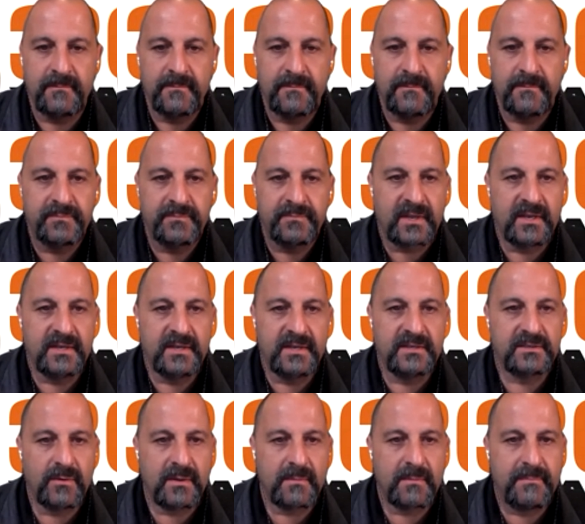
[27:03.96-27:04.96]
is
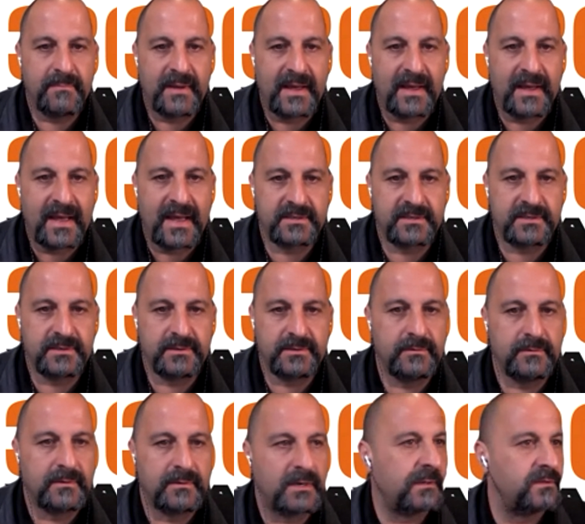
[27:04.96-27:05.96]
going back to,
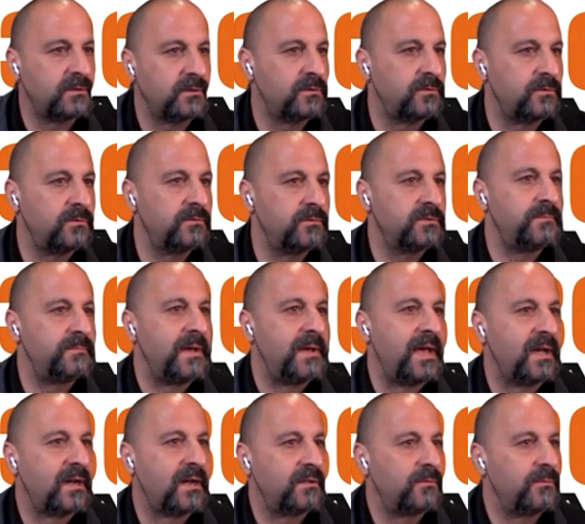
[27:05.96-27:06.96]
and I'll cruise back
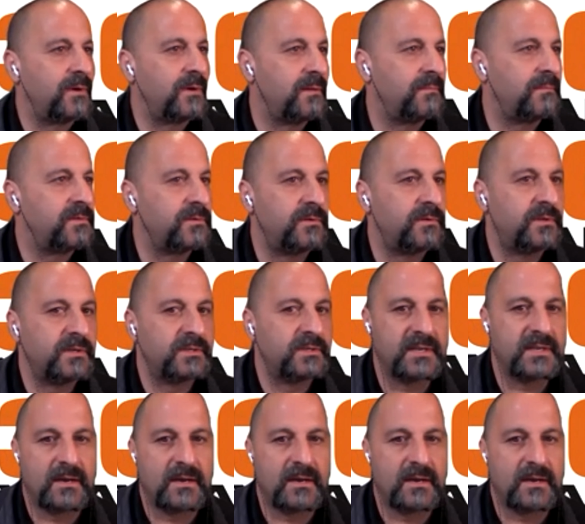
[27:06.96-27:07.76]
the way I'm doing this now, at